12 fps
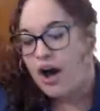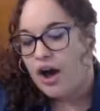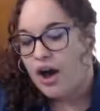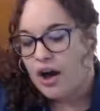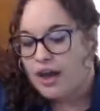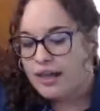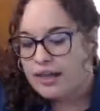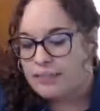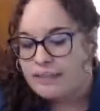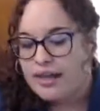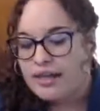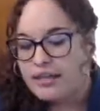All
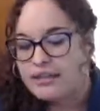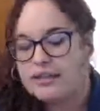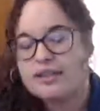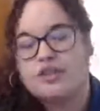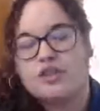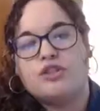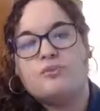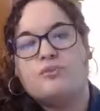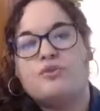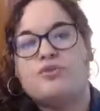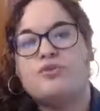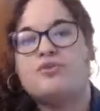it means is
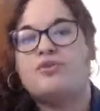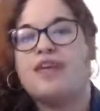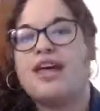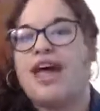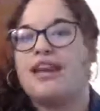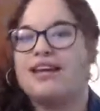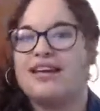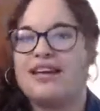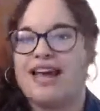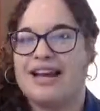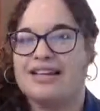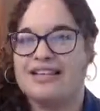smooth and
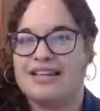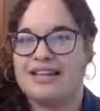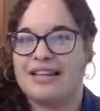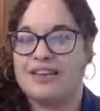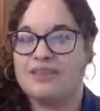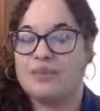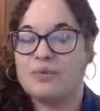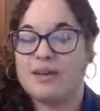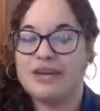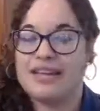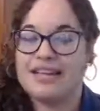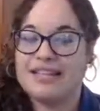connected. Now, this
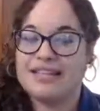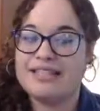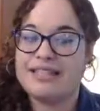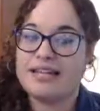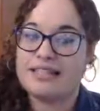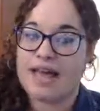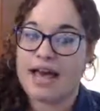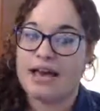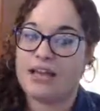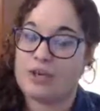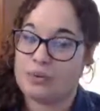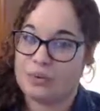word is an
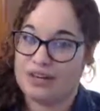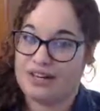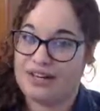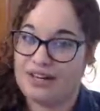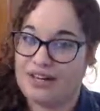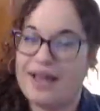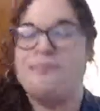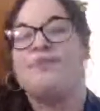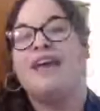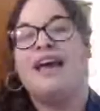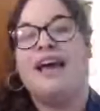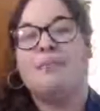Italian word, okay?
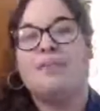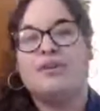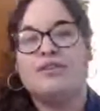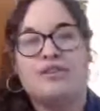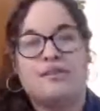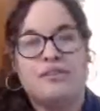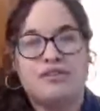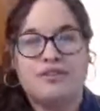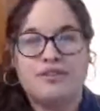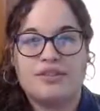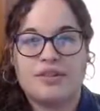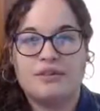Most of the
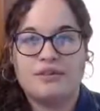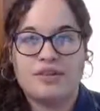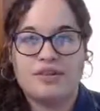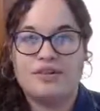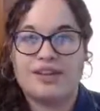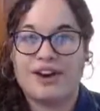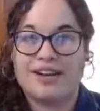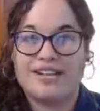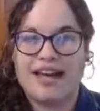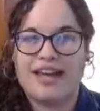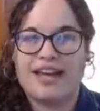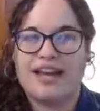musical terms we use are
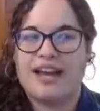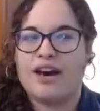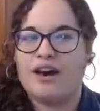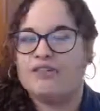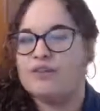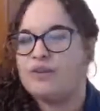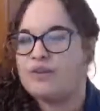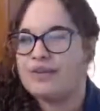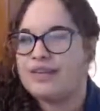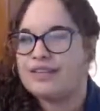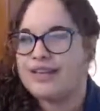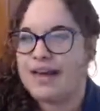Italian. Now, if you
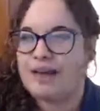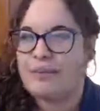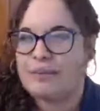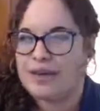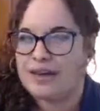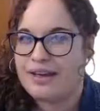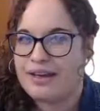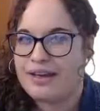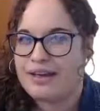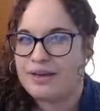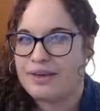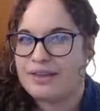can tell me
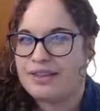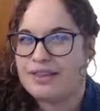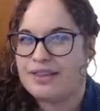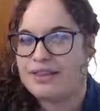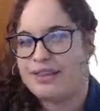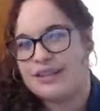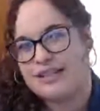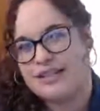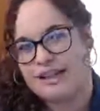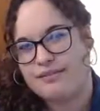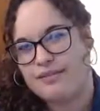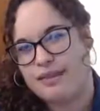
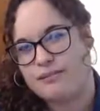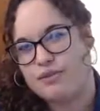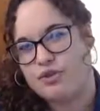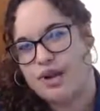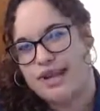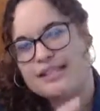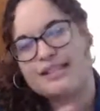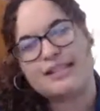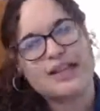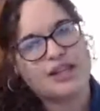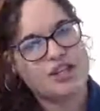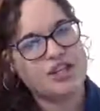the
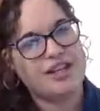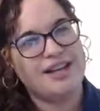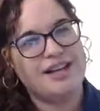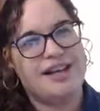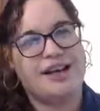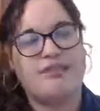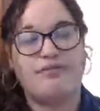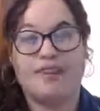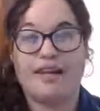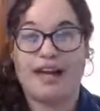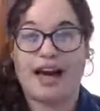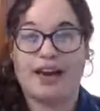translation of
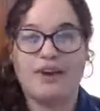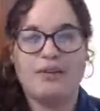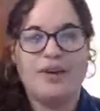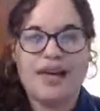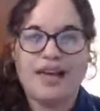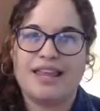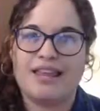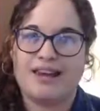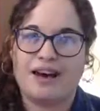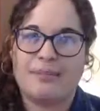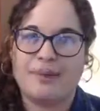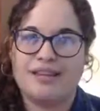legato in the
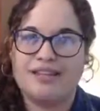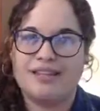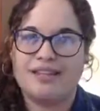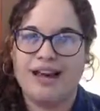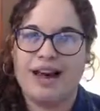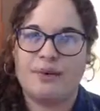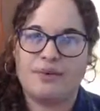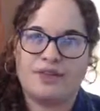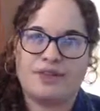comments, I will